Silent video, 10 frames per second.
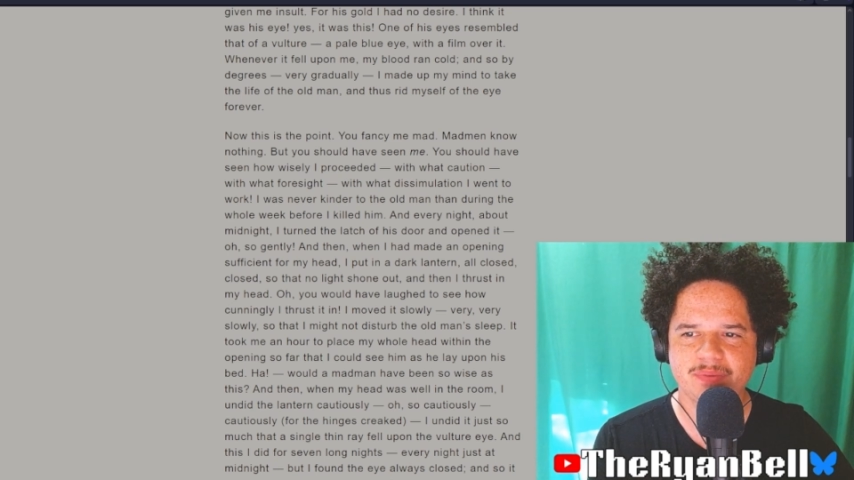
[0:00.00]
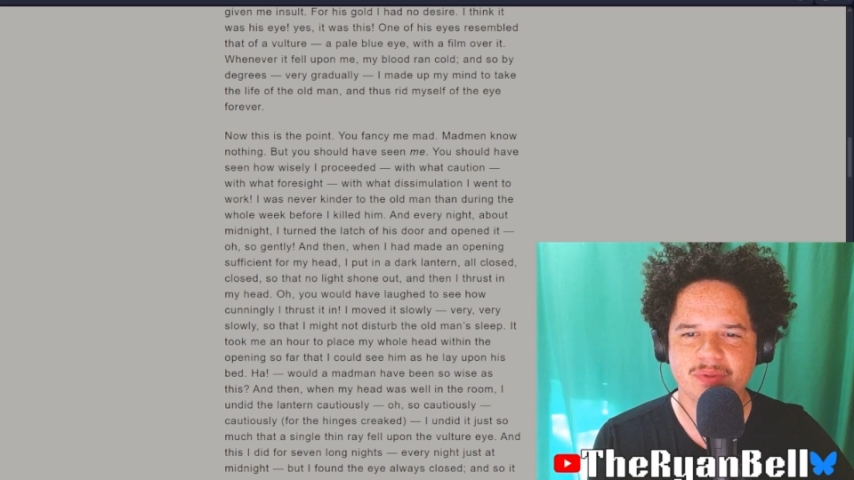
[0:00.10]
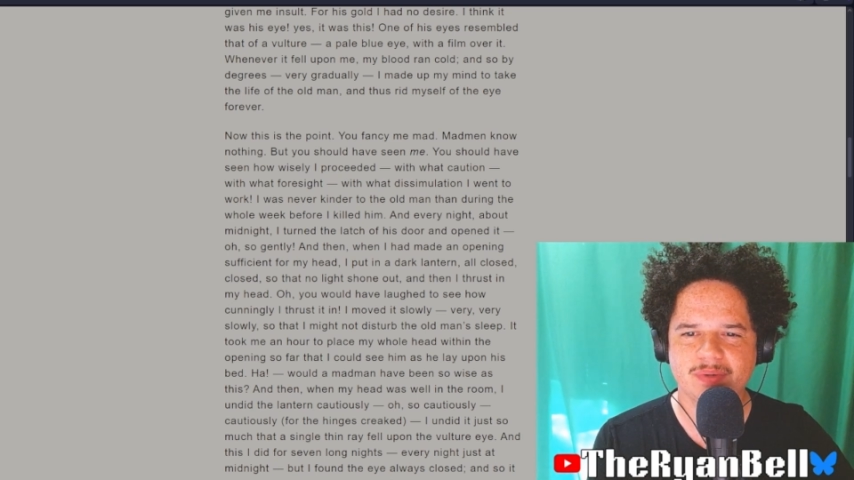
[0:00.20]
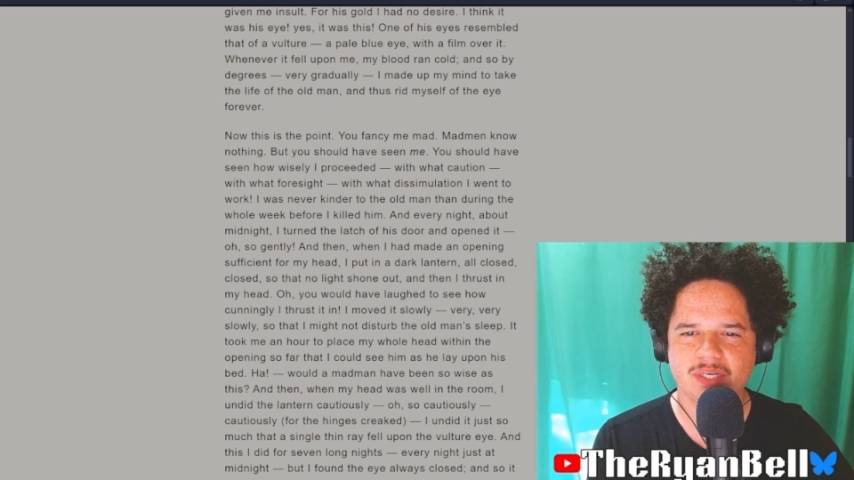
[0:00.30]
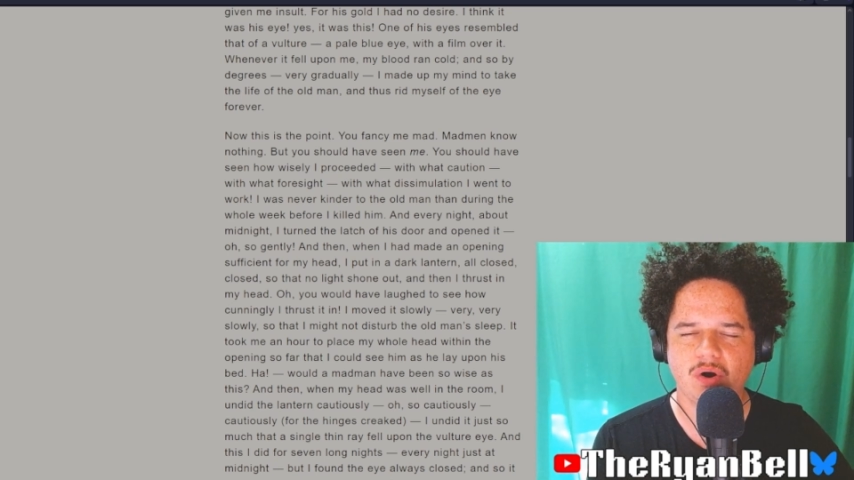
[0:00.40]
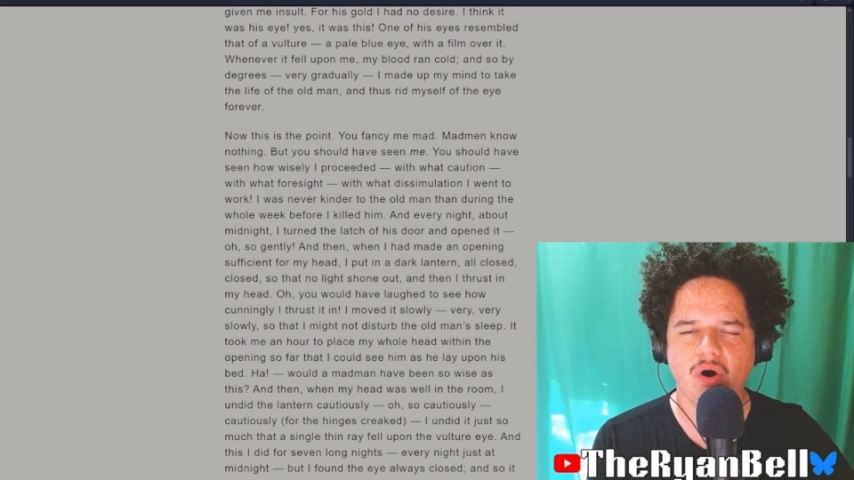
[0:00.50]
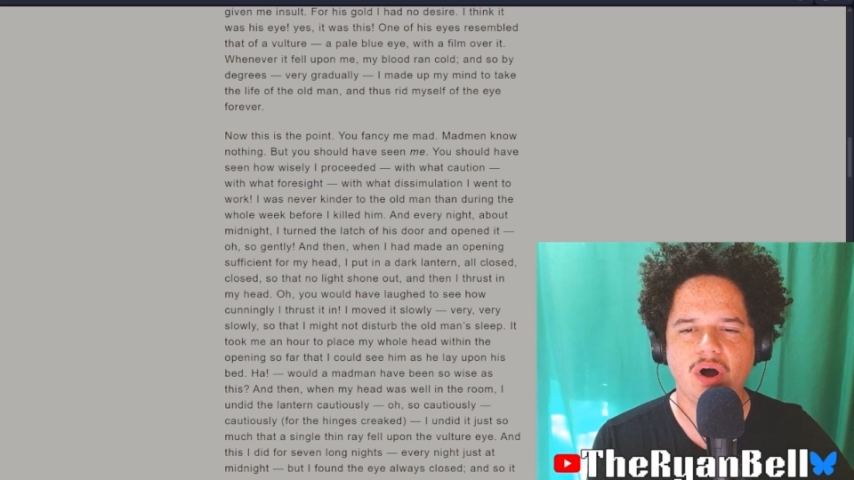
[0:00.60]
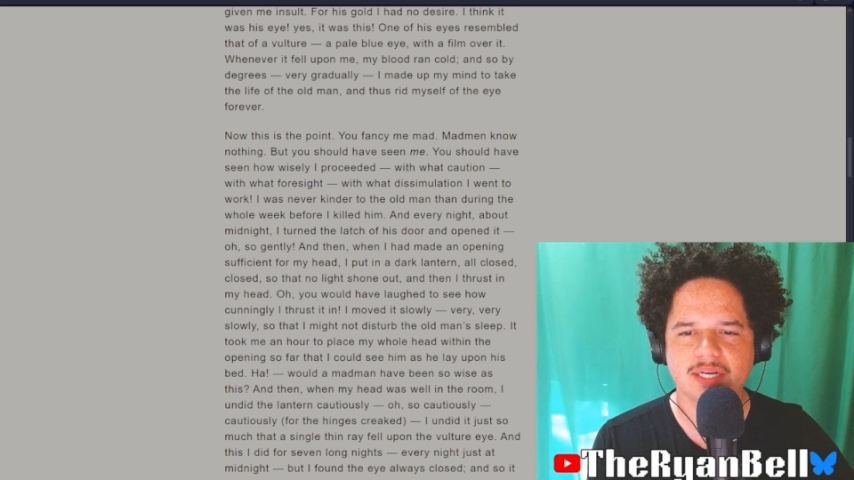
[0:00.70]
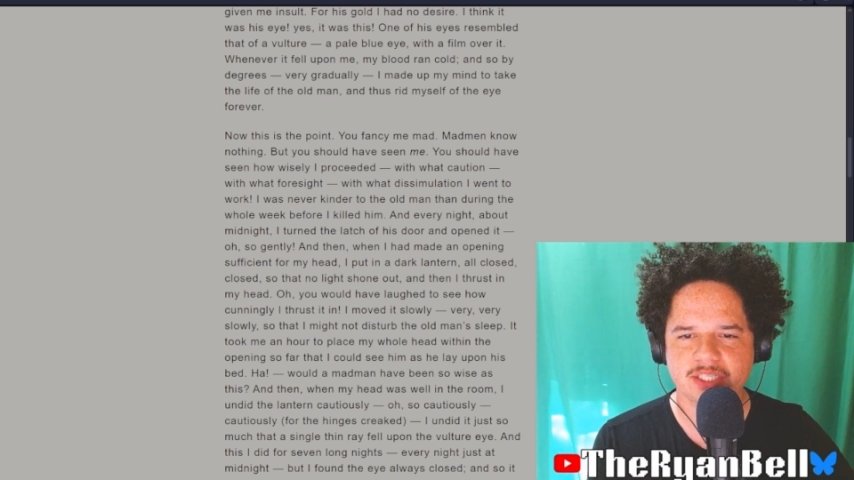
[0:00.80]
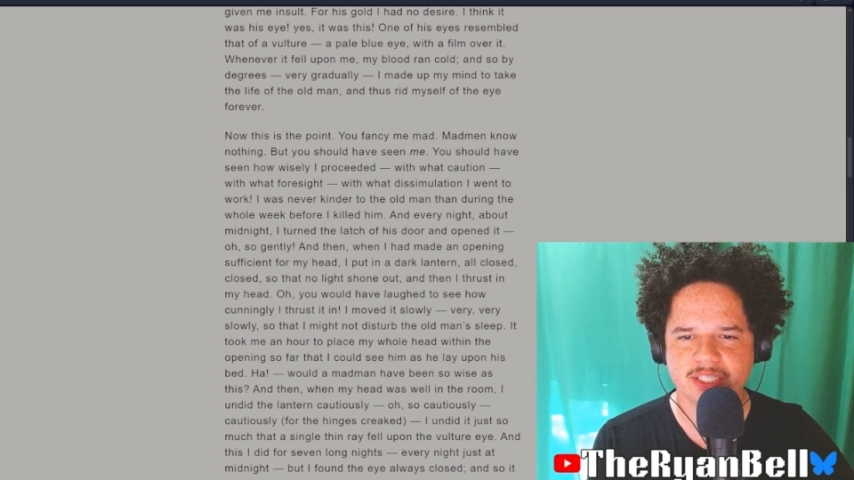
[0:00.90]
with what
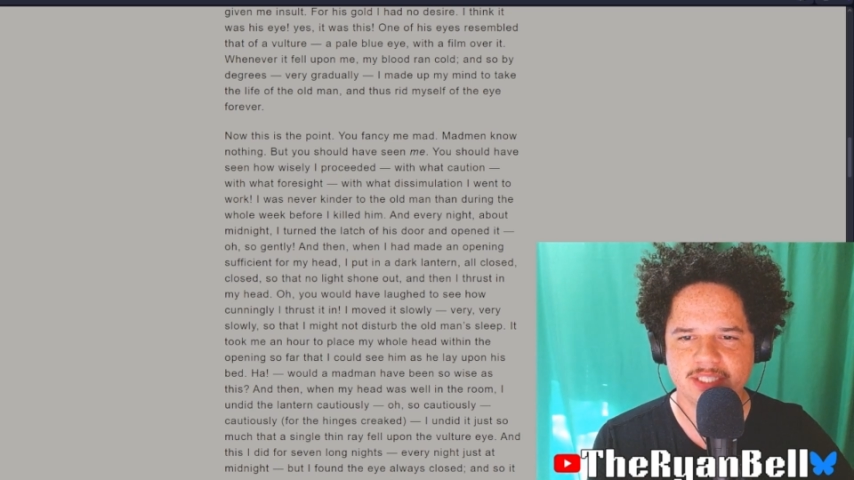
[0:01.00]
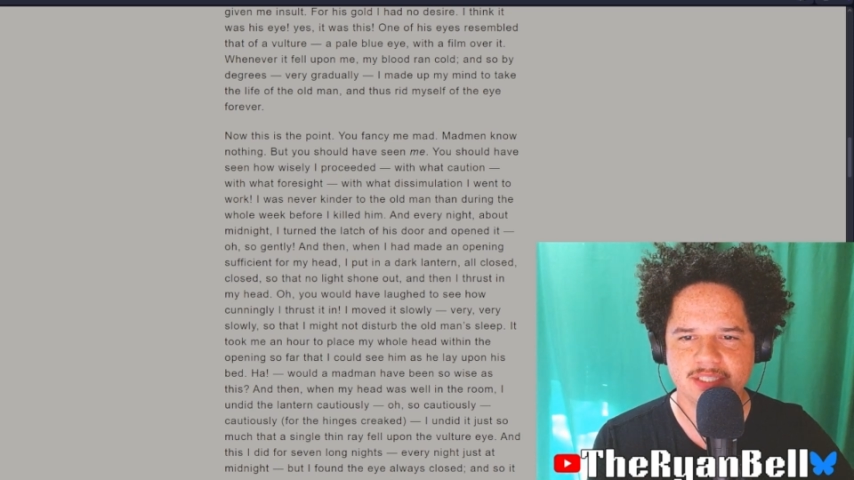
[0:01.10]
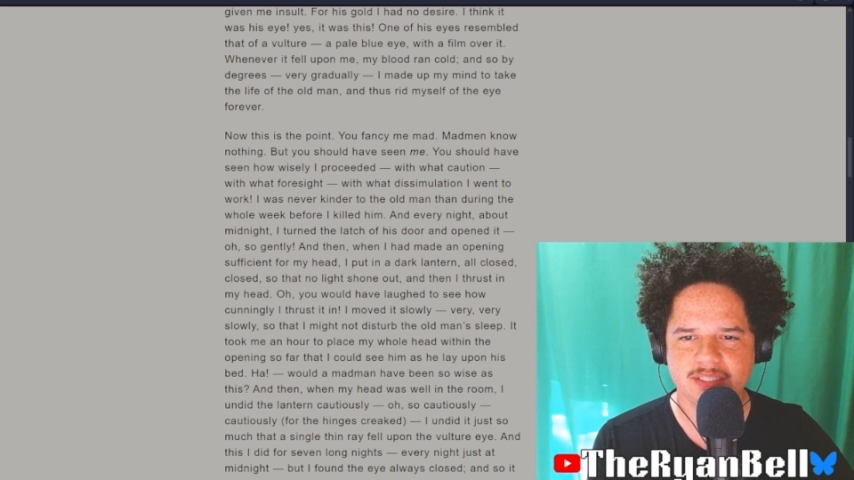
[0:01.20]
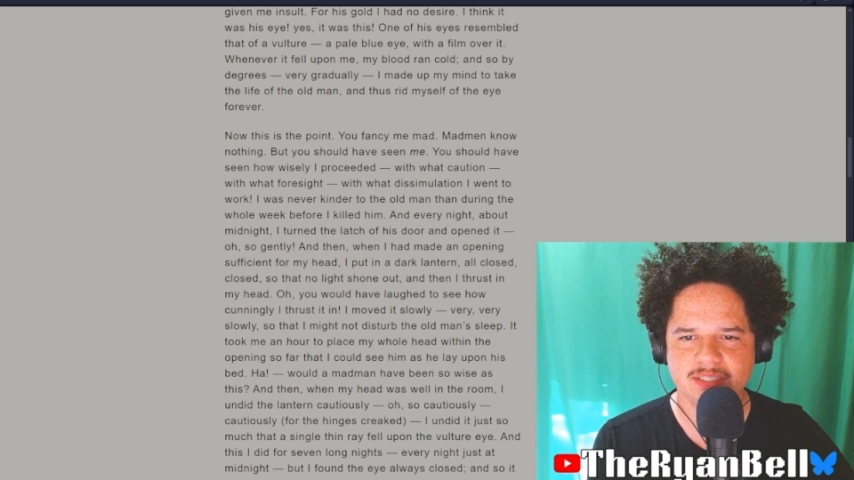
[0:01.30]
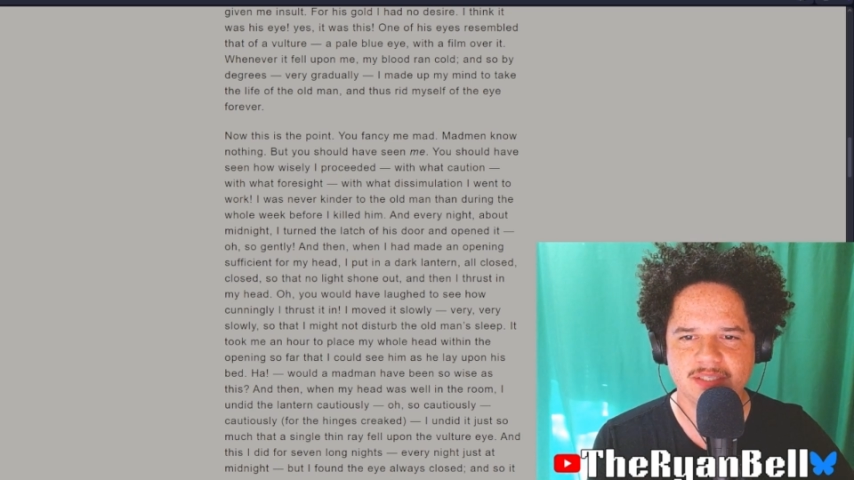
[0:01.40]
caution,